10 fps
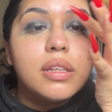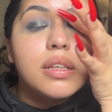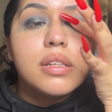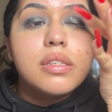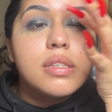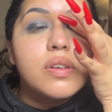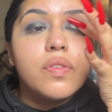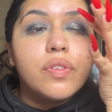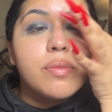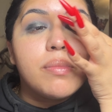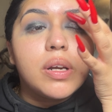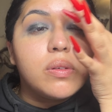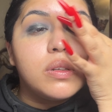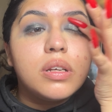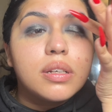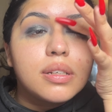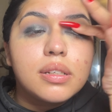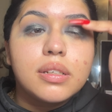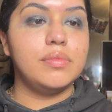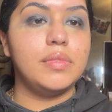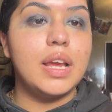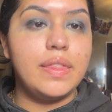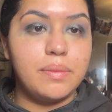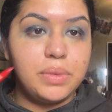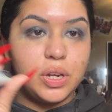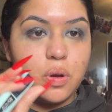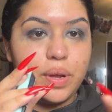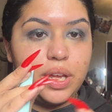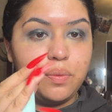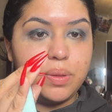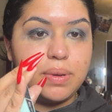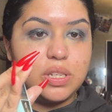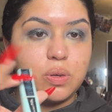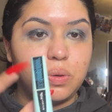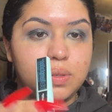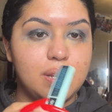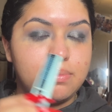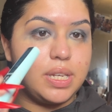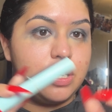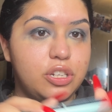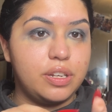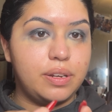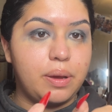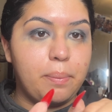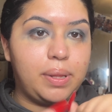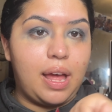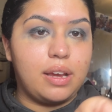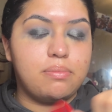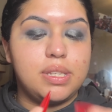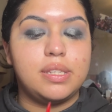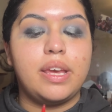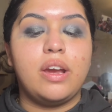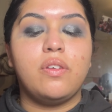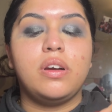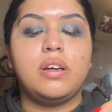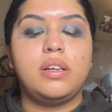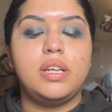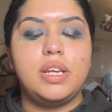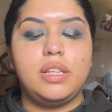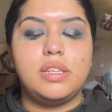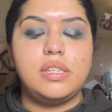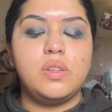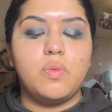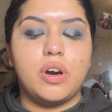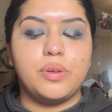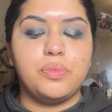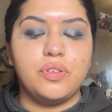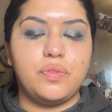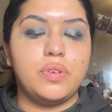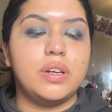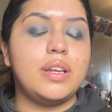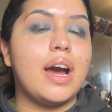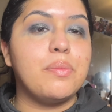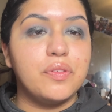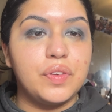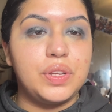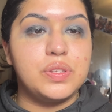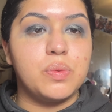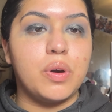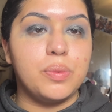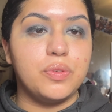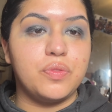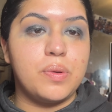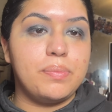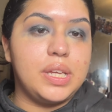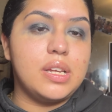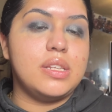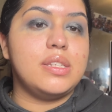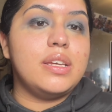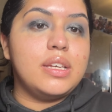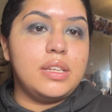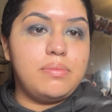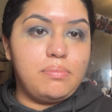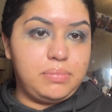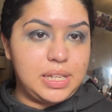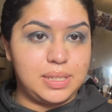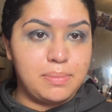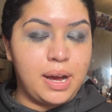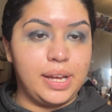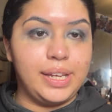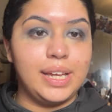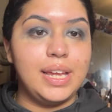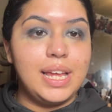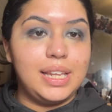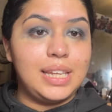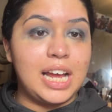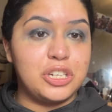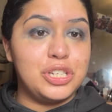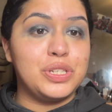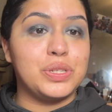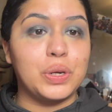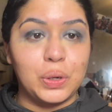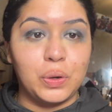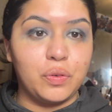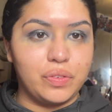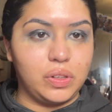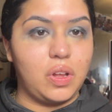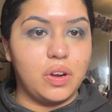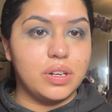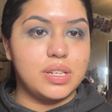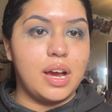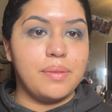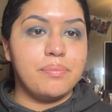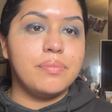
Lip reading: that silver metal look. And then I'm going to go in with my Total Temptation black mascara. This is a waterproof one. I prefer to use the waterproof one because it lets my lashes curl for a longer time.